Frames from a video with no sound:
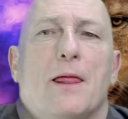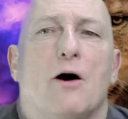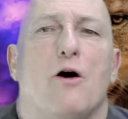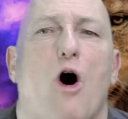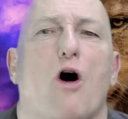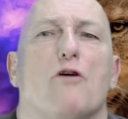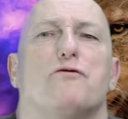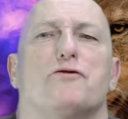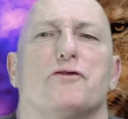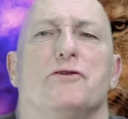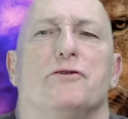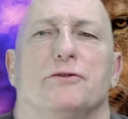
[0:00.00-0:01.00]
Our
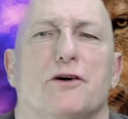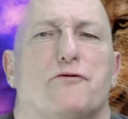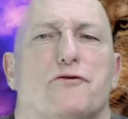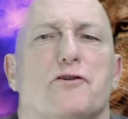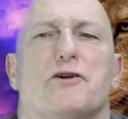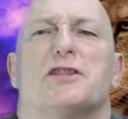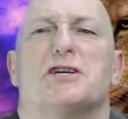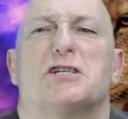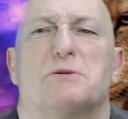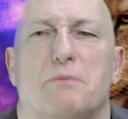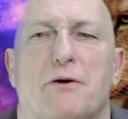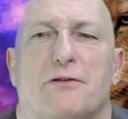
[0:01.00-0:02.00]
fruit, the fruit of the
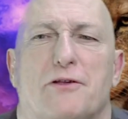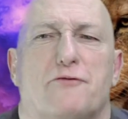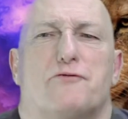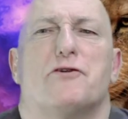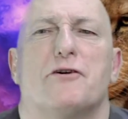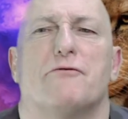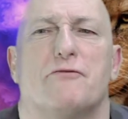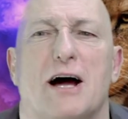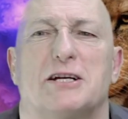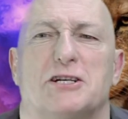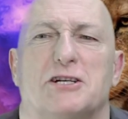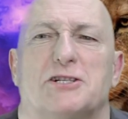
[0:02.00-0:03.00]
Spirit, the fruit of
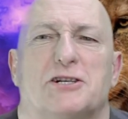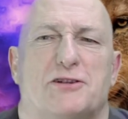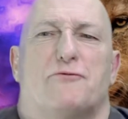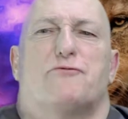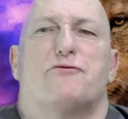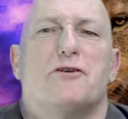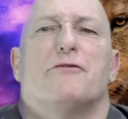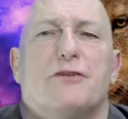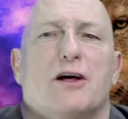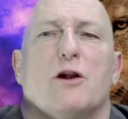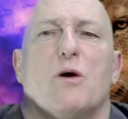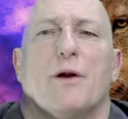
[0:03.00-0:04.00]
righteousness, the fruit of the
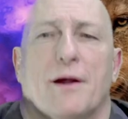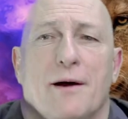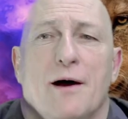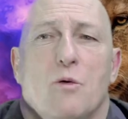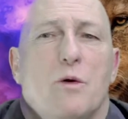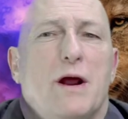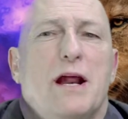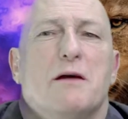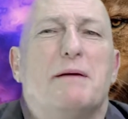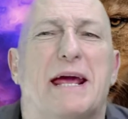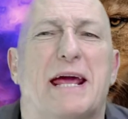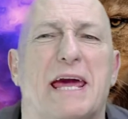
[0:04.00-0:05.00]
Lord. We need to
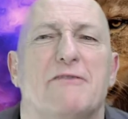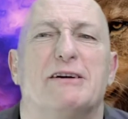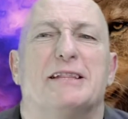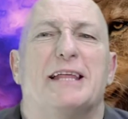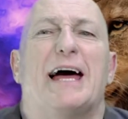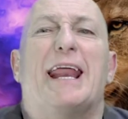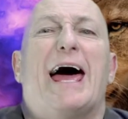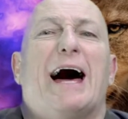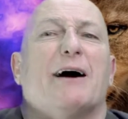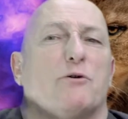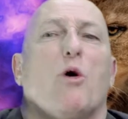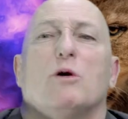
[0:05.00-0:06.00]
be giving that
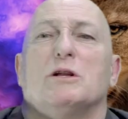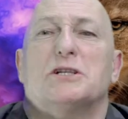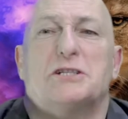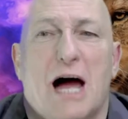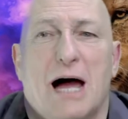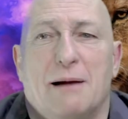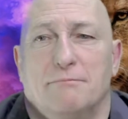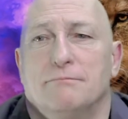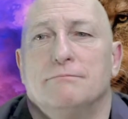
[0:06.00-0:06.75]
out all the time.